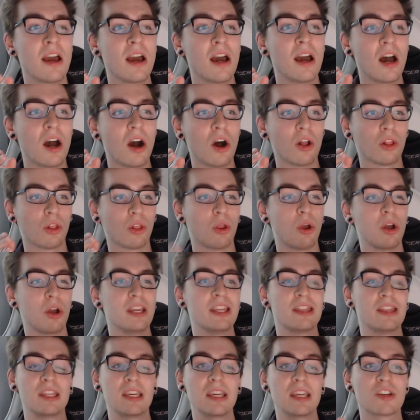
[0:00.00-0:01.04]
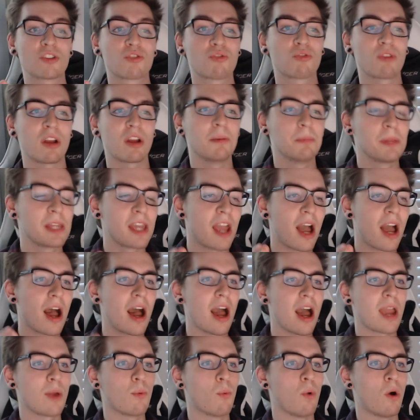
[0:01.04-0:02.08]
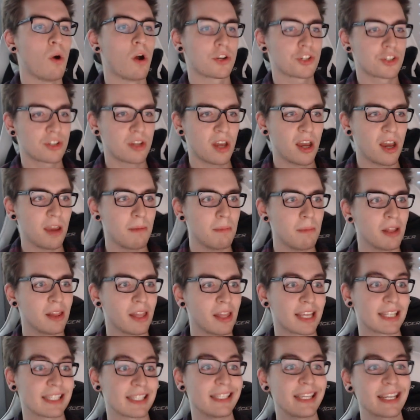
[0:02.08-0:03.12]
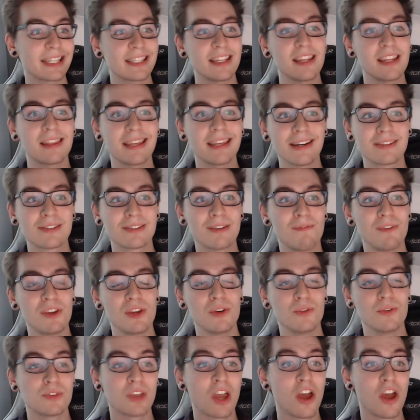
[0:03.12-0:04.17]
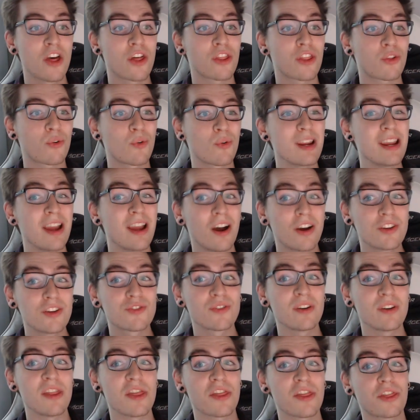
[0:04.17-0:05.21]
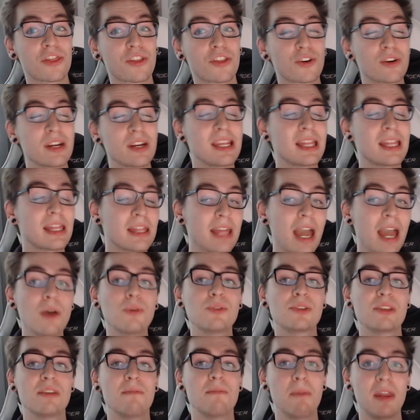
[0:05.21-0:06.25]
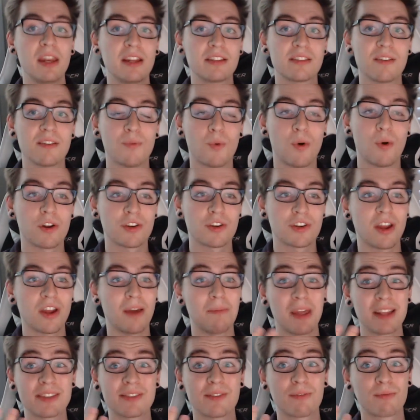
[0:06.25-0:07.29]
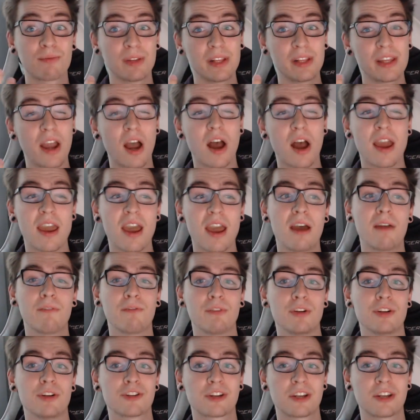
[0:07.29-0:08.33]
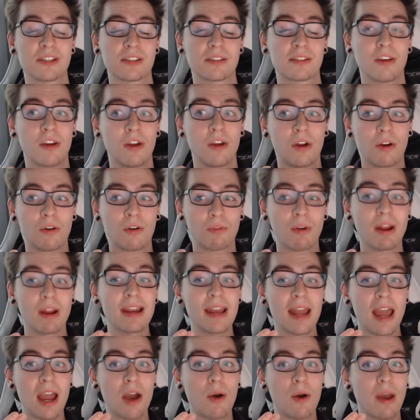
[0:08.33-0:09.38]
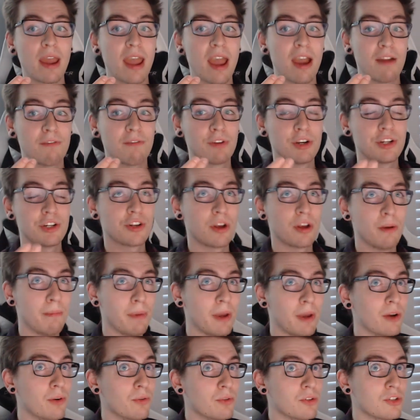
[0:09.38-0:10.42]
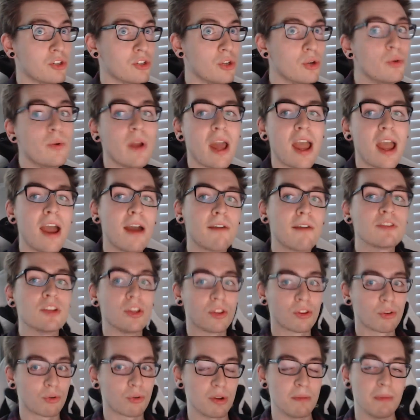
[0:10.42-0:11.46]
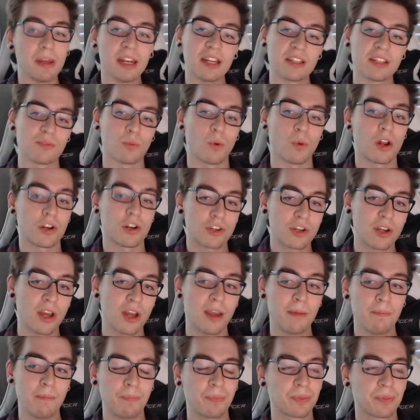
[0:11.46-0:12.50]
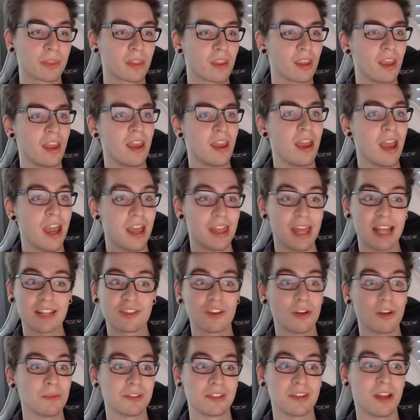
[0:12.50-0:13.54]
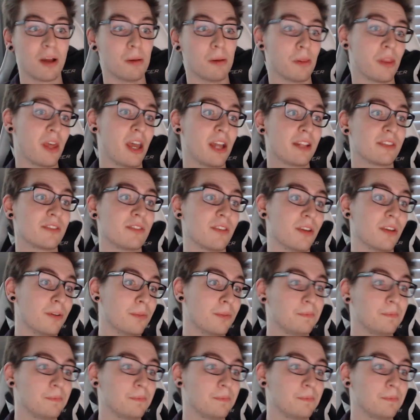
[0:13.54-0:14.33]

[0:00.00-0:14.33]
the incredibly high watch time, like 60,000 views, 330,000 minutes of watch time. That's a really high average, because right now I average about 2.5 to 3 minutes watch time, and that's almost double that, so.